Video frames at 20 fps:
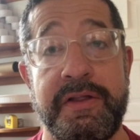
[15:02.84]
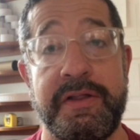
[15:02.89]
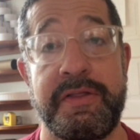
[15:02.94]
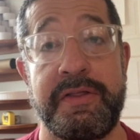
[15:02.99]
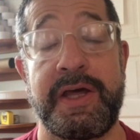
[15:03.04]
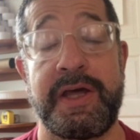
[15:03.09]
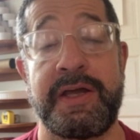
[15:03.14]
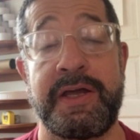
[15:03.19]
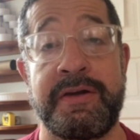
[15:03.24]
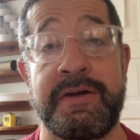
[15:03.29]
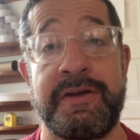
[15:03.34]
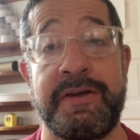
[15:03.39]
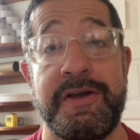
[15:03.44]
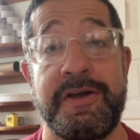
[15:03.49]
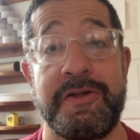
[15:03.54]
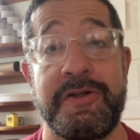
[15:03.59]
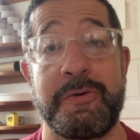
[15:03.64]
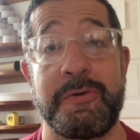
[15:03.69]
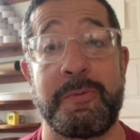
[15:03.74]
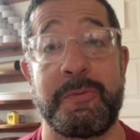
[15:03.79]
then
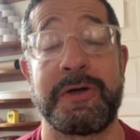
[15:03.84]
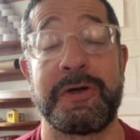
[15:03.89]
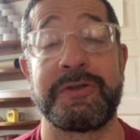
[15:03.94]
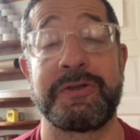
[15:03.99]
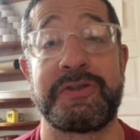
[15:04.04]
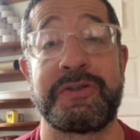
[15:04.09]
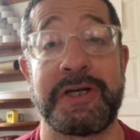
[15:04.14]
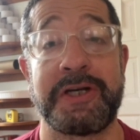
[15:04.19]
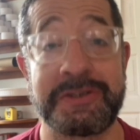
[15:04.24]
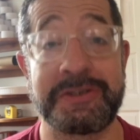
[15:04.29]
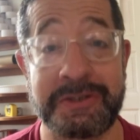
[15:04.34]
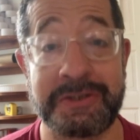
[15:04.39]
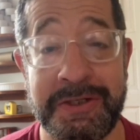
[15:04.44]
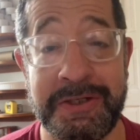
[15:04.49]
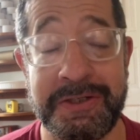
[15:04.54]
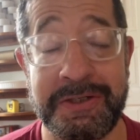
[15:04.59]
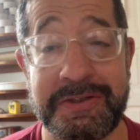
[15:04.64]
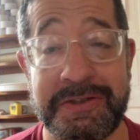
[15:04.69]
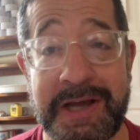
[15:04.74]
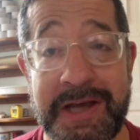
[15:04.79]
the world does
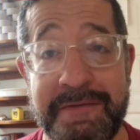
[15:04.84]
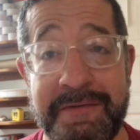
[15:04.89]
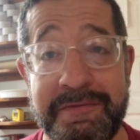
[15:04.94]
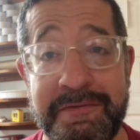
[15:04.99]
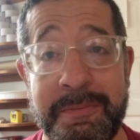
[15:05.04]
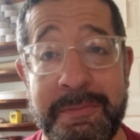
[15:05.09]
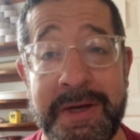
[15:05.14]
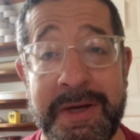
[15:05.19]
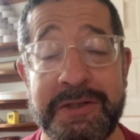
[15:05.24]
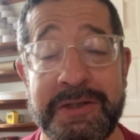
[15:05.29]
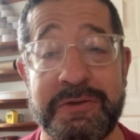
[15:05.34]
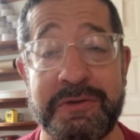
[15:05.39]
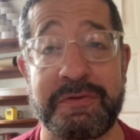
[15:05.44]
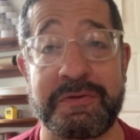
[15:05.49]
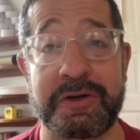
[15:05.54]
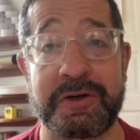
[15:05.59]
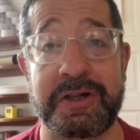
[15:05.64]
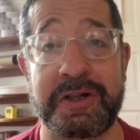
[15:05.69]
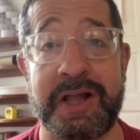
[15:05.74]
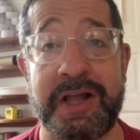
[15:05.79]
need to have demands
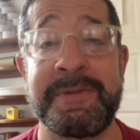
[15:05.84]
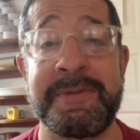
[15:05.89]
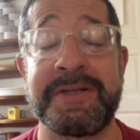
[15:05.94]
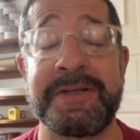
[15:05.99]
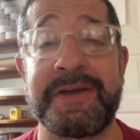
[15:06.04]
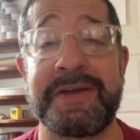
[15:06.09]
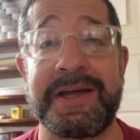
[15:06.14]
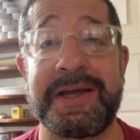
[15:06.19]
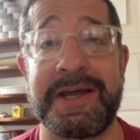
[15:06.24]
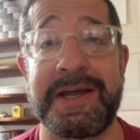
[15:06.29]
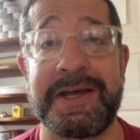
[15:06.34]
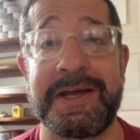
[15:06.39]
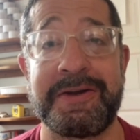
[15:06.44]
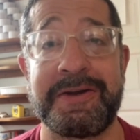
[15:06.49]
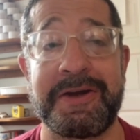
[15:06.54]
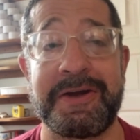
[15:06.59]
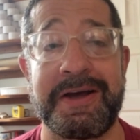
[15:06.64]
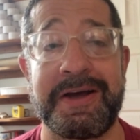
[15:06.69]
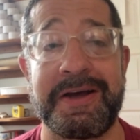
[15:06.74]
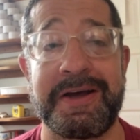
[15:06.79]
for climate debt
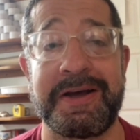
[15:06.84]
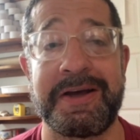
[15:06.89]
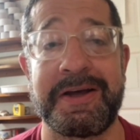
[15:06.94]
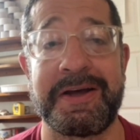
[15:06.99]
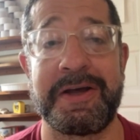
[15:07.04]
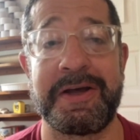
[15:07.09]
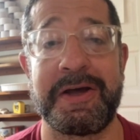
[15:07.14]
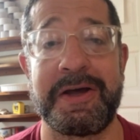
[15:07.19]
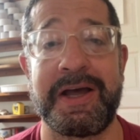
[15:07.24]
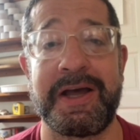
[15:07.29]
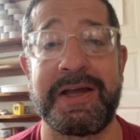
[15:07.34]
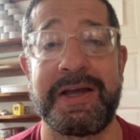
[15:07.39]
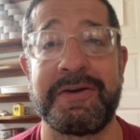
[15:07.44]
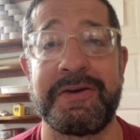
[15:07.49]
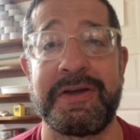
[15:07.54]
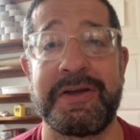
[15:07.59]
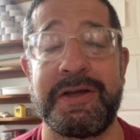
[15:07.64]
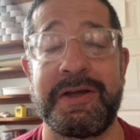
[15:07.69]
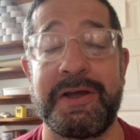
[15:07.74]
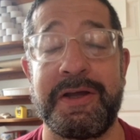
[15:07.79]
and
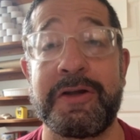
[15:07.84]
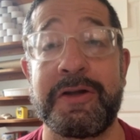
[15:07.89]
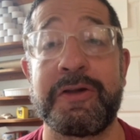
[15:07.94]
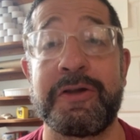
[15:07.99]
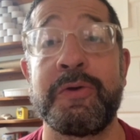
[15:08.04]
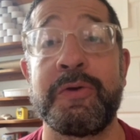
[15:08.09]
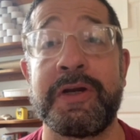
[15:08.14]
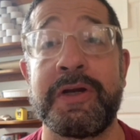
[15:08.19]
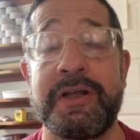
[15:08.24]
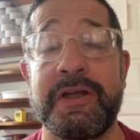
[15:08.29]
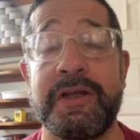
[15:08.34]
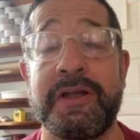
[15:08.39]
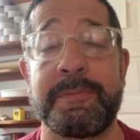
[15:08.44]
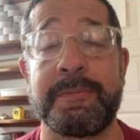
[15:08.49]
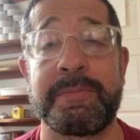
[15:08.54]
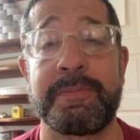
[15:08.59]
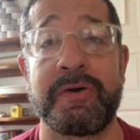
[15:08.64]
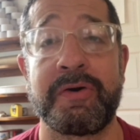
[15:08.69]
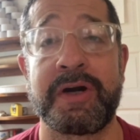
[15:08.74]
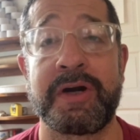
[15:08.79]
it included in the
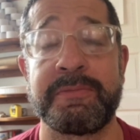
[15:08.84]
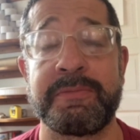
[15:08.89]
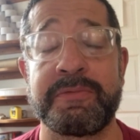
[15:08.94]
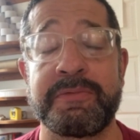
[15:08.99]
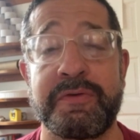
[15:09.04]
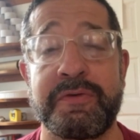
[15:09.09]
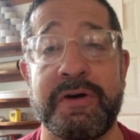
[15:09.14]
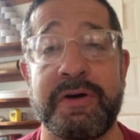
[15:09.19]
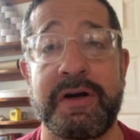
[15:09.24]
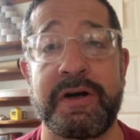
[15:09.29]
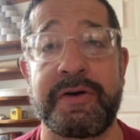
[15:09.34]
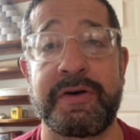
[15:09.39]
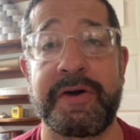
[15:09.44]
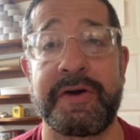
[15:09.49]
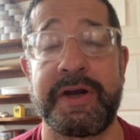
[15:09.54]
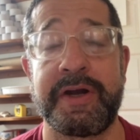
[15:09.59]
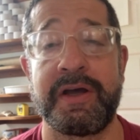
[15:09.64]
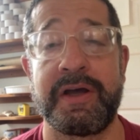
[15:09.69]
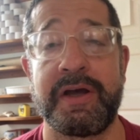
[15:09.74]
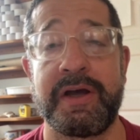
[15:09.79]
programs for
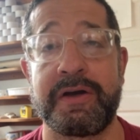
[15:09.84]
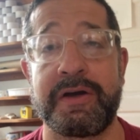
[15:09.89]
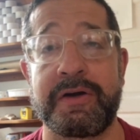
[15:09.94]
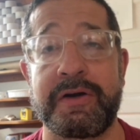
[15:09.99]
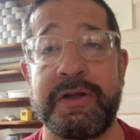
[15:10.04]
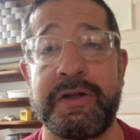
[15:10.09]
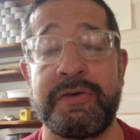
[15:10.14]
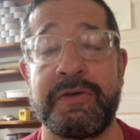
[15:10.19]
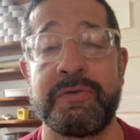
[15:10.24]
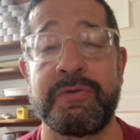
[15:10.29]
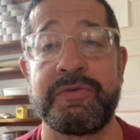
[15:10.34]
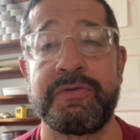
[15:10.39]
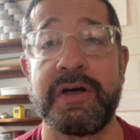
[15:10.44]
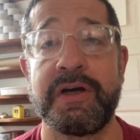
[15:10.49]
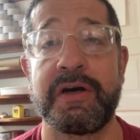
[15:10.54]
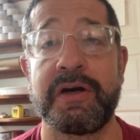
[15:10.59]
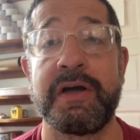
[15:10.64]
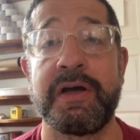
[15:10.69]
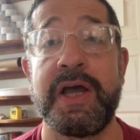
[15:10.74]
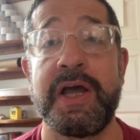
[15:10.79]
a Green New
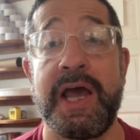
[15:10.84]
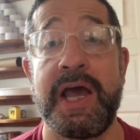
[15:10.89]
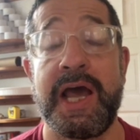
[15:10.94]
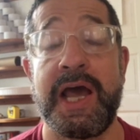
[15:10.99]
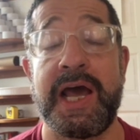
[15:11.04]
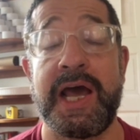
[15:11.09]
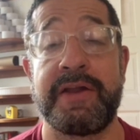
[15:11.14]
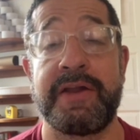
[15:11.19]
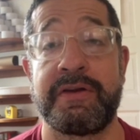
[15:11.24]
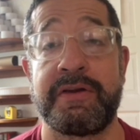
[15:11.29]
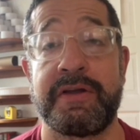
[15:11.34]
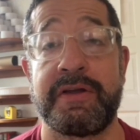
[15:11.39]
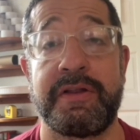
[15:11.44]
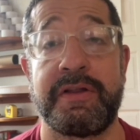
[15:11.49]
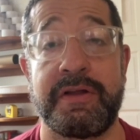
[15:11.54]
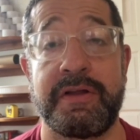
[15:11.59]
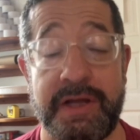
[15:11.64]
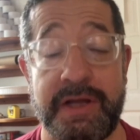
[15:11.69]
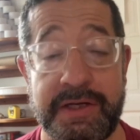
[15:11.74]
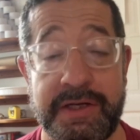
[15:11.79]
Deal. And
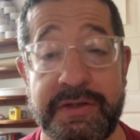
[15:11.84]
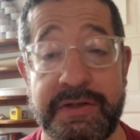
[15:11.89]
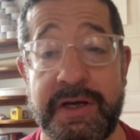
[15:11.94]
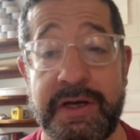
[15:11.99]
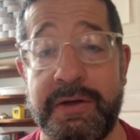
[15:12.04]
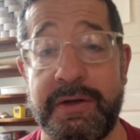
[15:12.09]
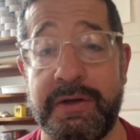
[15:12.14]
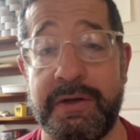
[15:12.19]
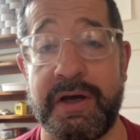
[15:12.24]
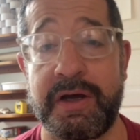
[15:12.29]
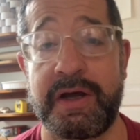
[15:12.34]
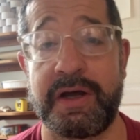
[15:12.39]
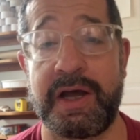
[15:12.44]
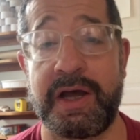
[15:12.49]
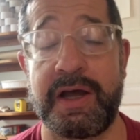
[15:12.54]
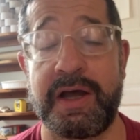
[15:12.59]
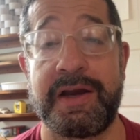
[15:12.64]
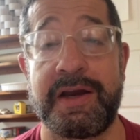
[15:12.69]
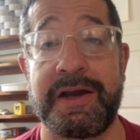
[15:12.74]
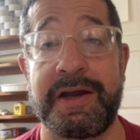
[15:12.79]

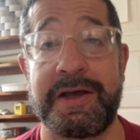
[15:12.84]
I